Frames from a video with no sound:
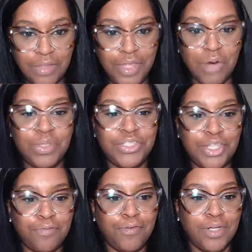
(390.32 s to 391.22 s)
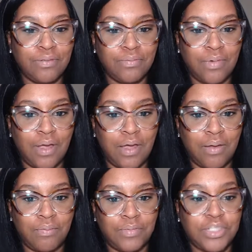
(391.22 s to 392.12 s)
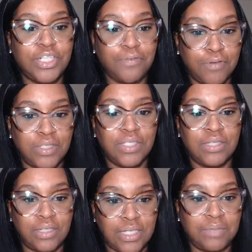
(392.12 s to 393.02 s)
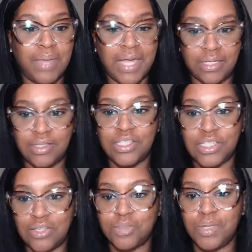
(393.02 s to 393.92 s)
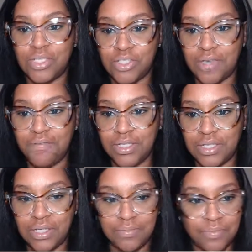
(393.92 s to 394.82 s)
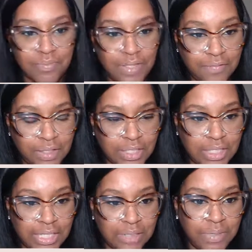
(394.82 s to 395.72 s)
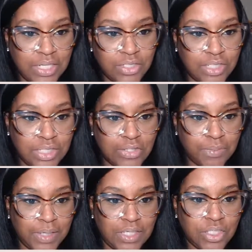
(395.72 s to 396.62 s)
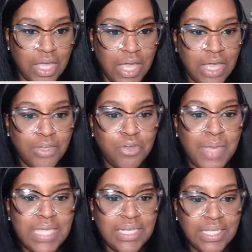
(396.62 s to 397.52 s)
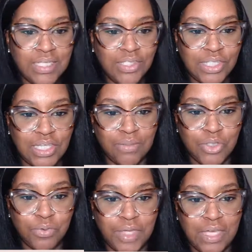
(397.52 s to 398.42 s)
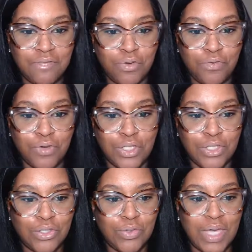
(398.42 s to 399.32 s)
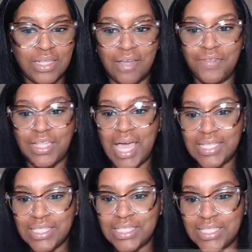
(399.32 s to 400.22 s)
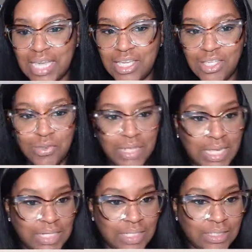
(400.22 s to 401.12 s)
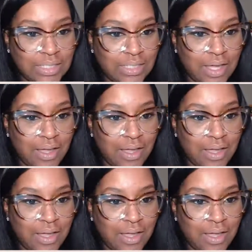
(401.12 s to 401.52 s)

There was the difference in the lead magnet and the sales page. Definitely. Definitely the landing page and the sales page. You make it easy, and I'm so thankful for you and love the glasses. Thank you, ladies.